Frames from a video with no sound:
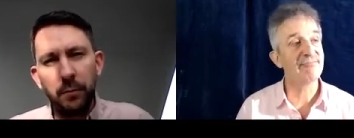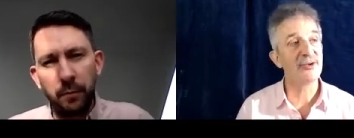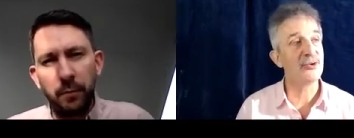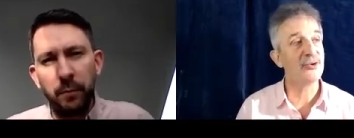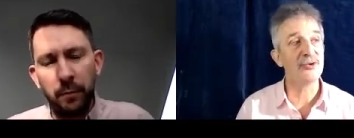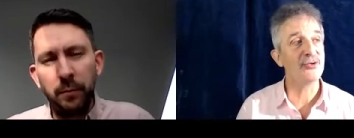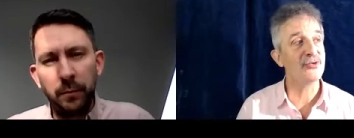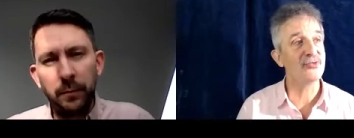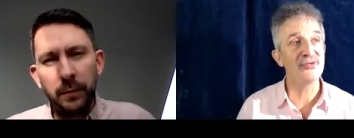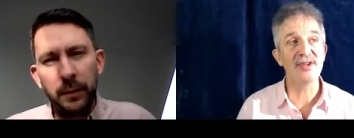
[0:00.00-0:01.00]
Speaker 1: Mm.
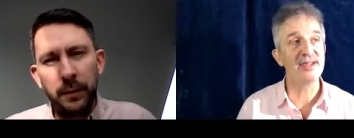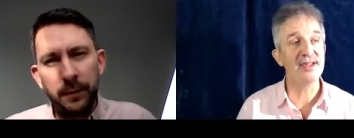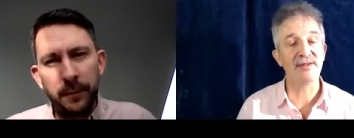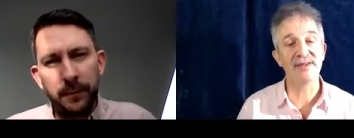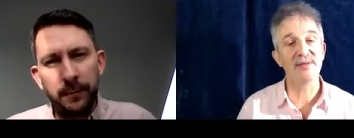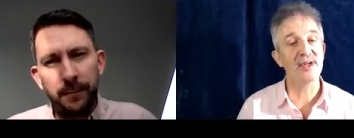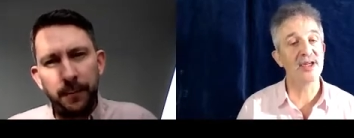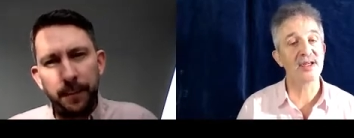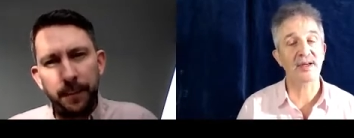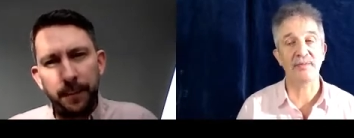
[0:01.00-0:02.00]
Really lovely
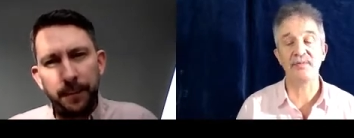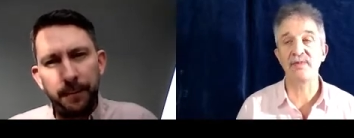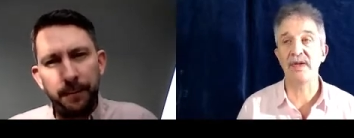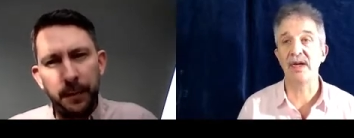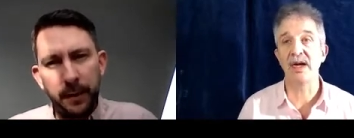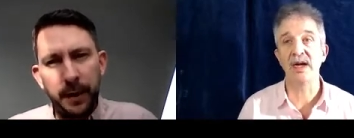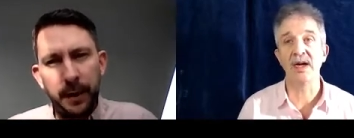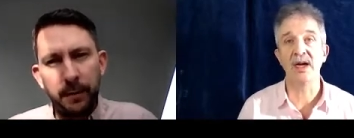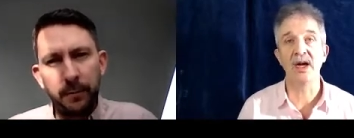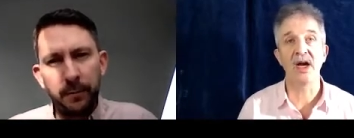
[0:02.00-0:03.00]
work. Yeah,
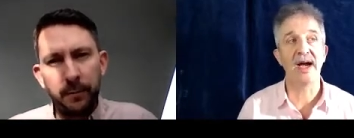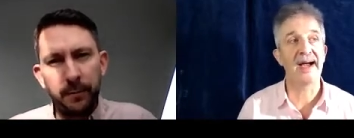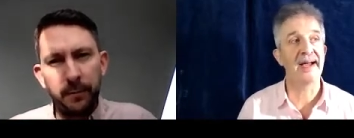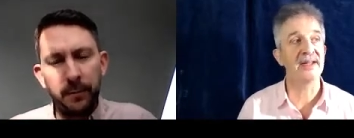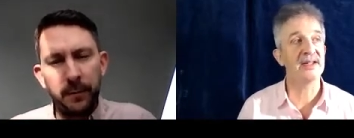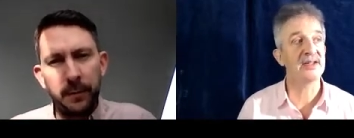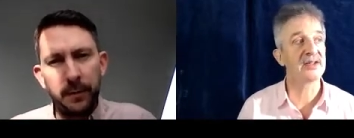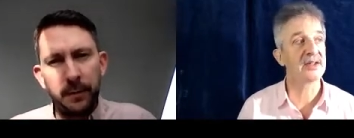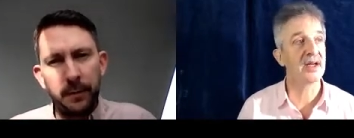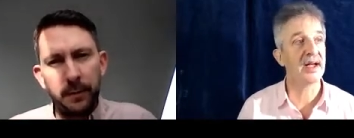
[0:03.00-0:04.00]
uh, and
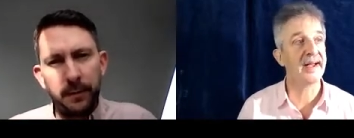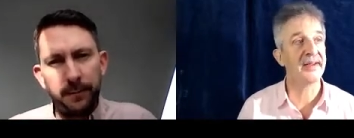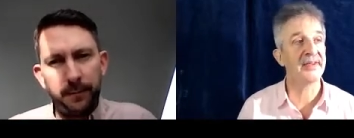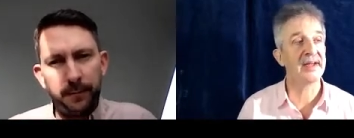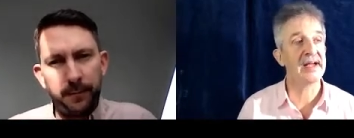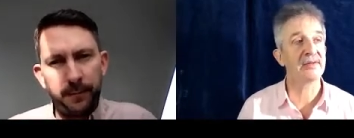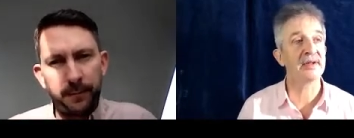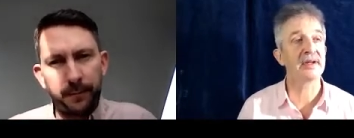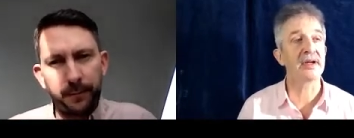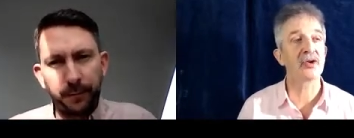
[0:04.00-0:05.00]
and they have an
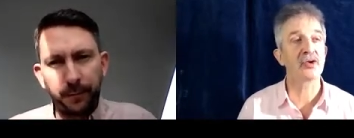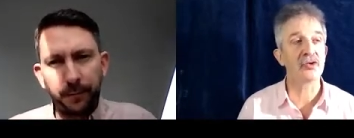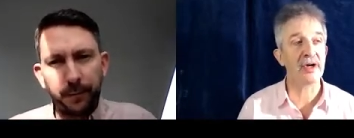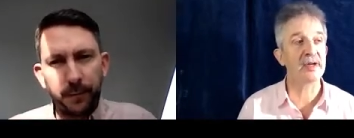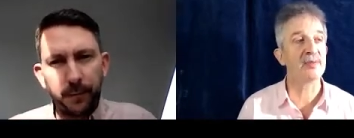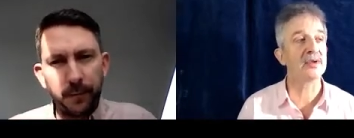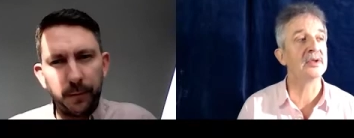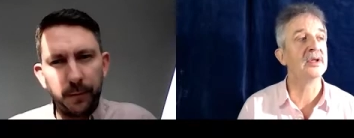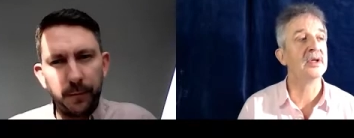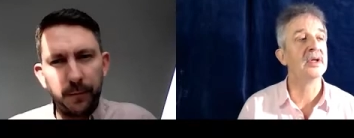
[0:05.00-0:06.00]

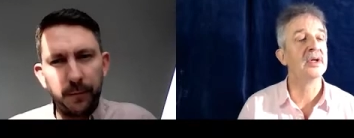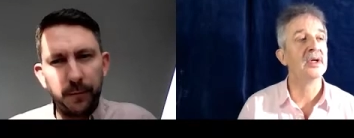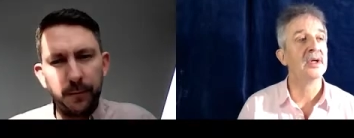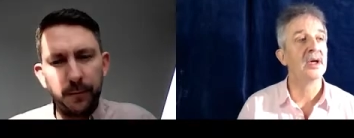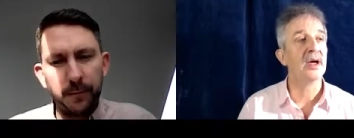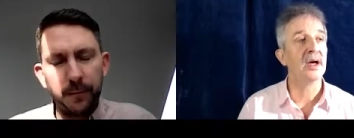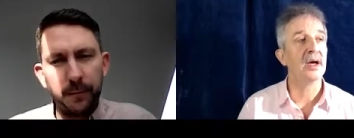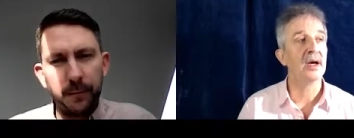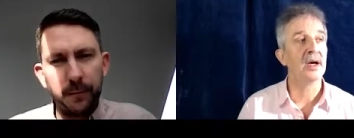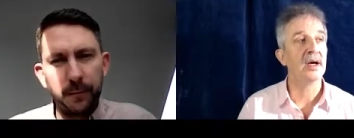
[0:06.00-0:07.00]
incredible
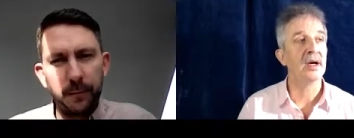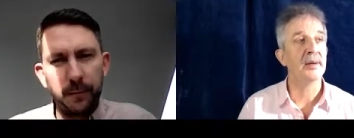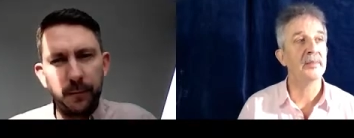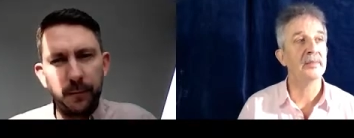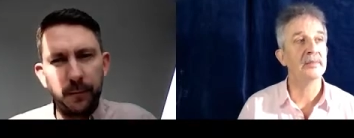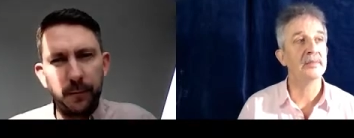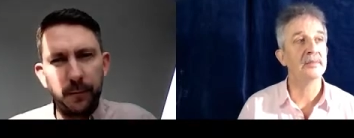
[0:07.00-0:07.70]
um,